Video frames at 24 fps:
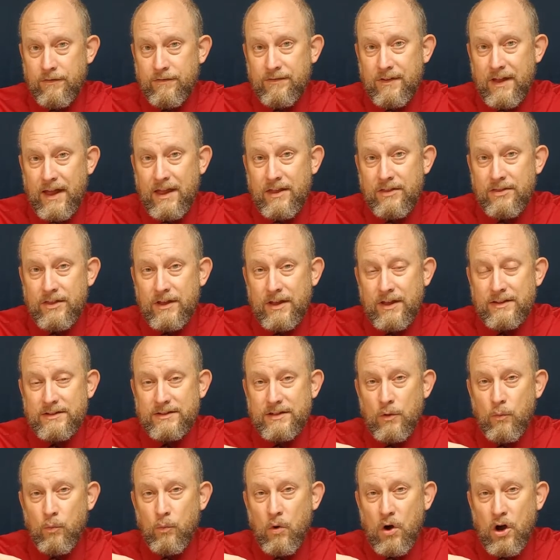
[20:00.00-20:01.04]
faith is
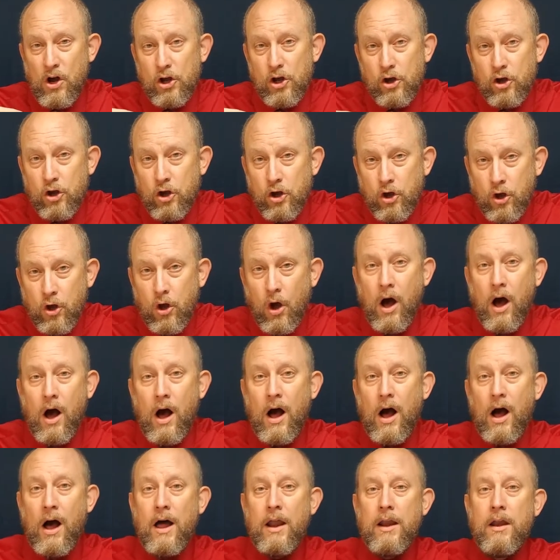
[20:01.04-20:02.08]
in what
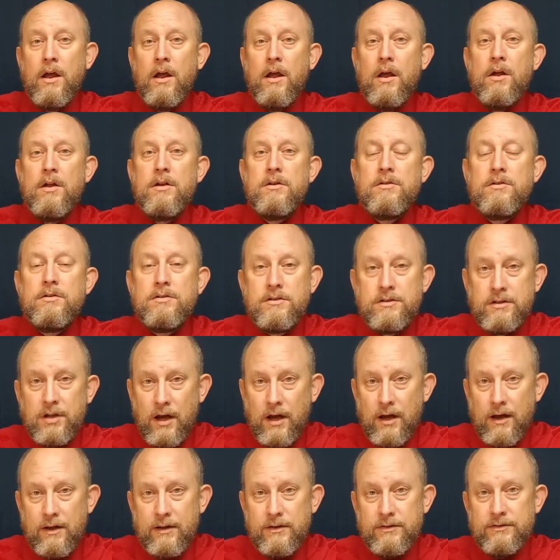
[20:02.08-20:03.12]
God
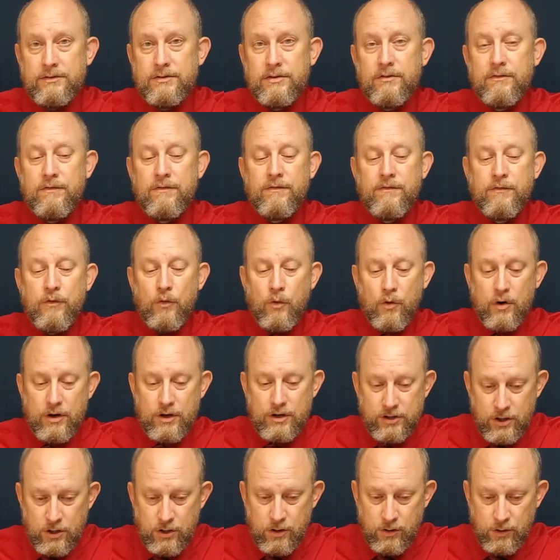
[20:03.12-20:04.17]
does for
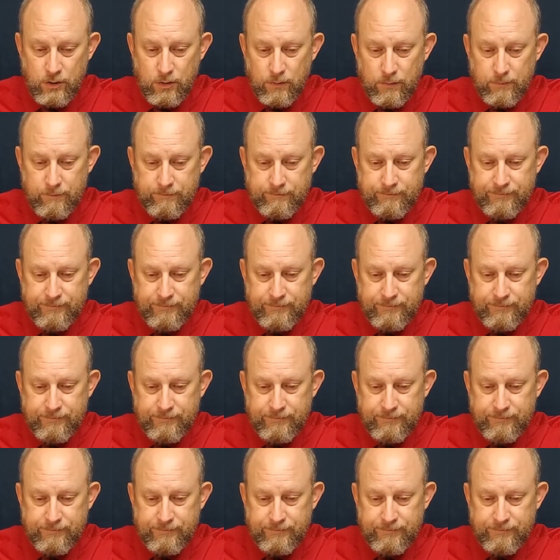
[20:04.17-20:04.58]
you.